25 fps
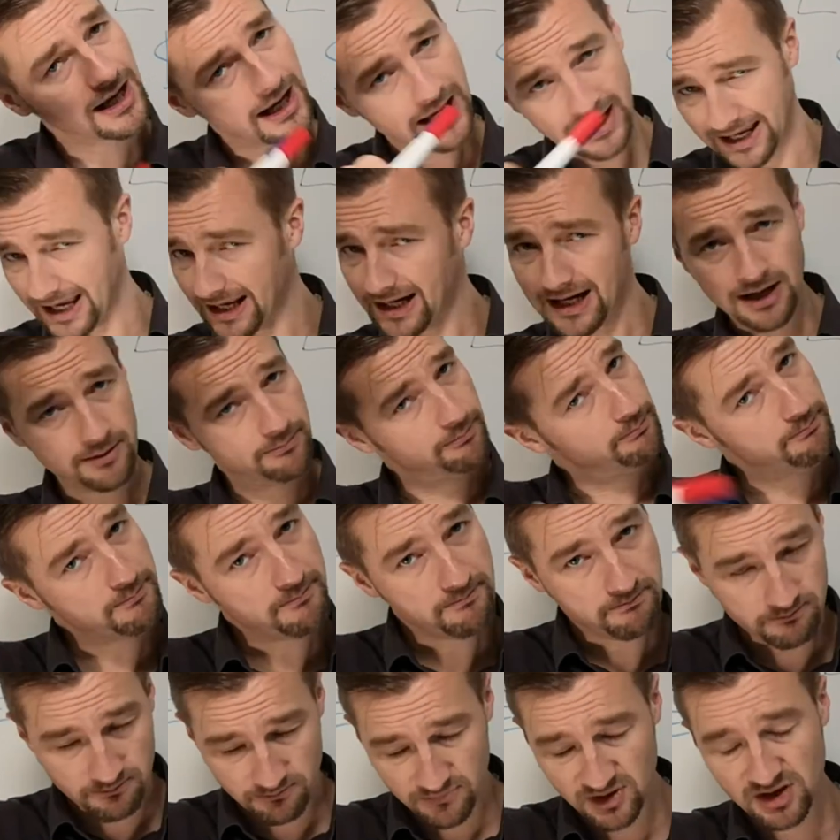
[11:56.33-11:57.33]
Again,
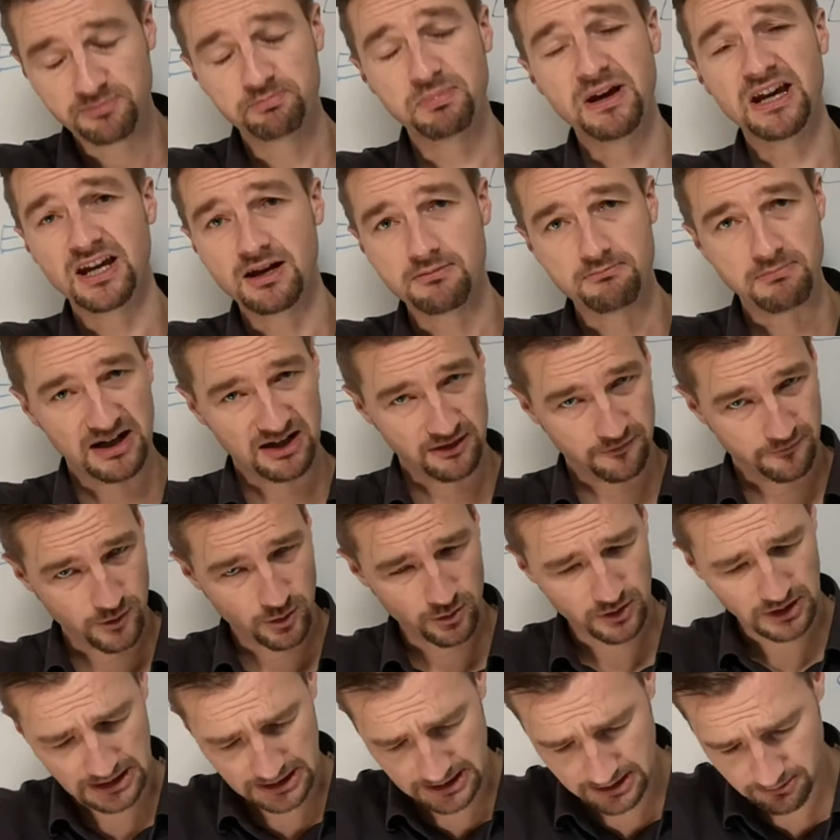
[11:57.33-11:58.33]
I'm speaking
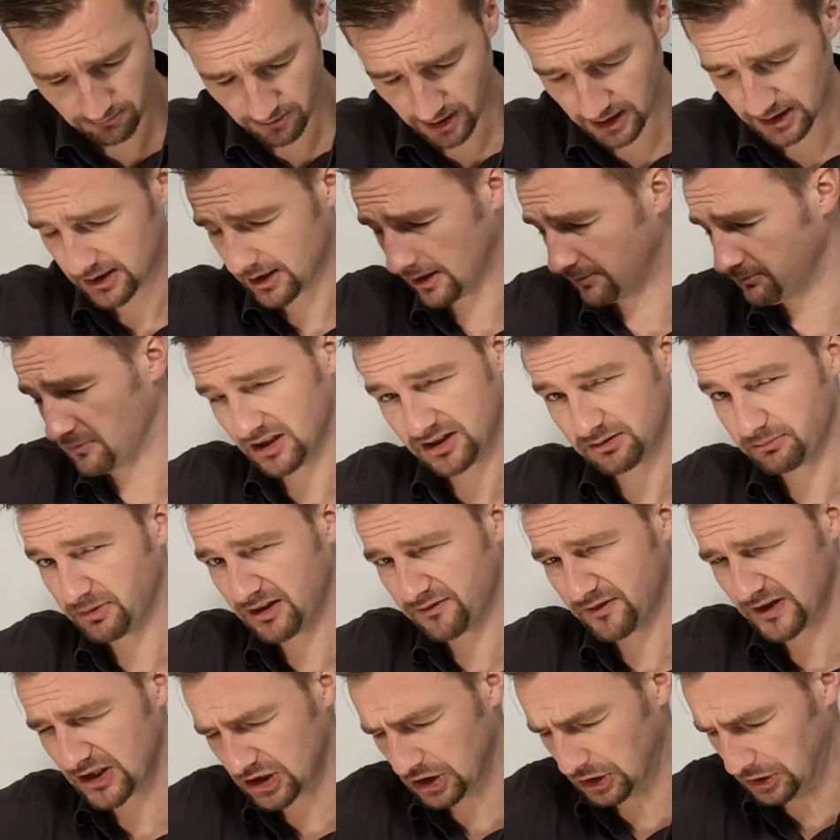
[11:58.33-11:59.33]
metaphorically, right? I'm not a
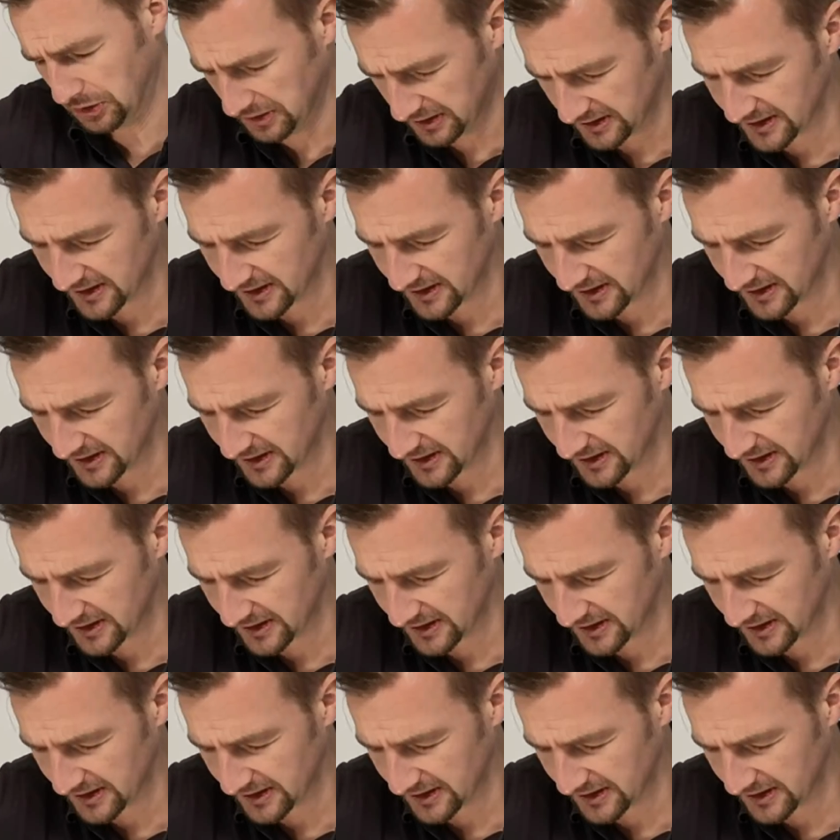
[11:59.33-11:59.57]
big fisher.